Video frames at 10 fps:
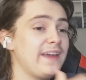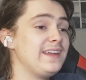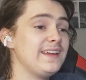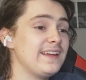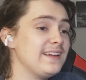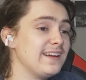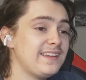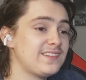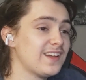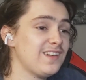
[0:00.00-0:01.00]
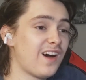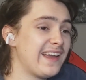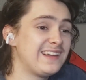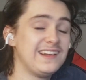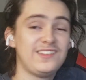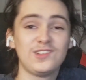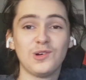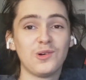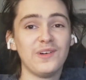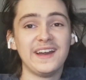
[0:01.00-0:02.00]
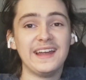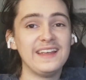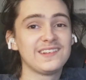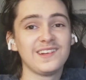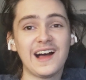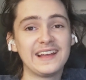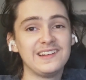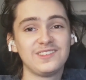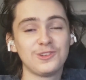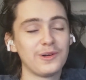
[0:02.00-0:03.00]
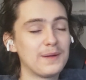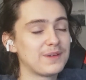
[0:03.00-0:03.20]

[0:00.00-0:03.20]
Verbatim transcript: It, it, it's a likely story. It's a likely story.